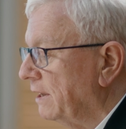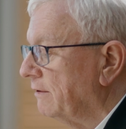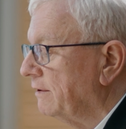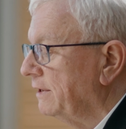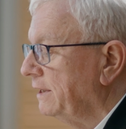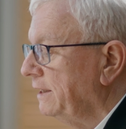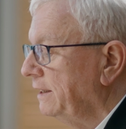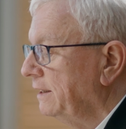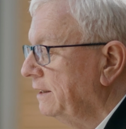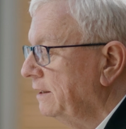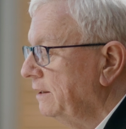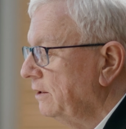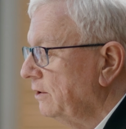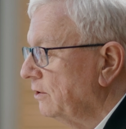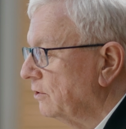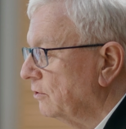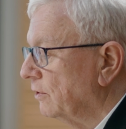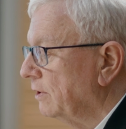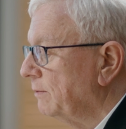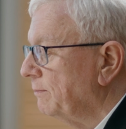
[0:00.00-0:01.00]
Mary,
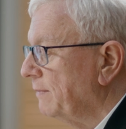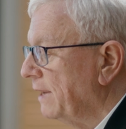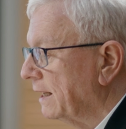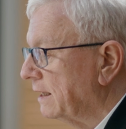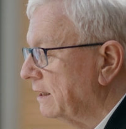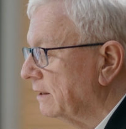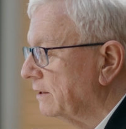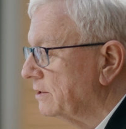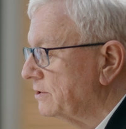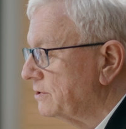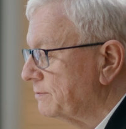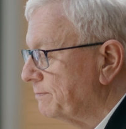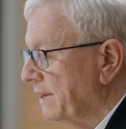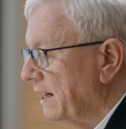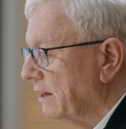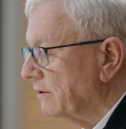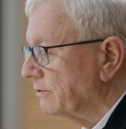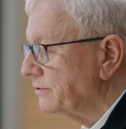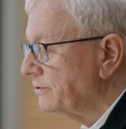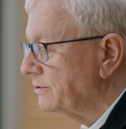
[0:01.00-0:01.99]
your immaculate
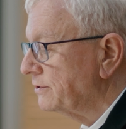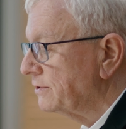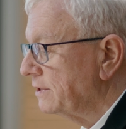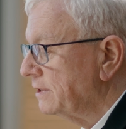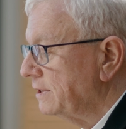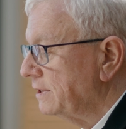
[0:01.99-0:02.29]
spouse.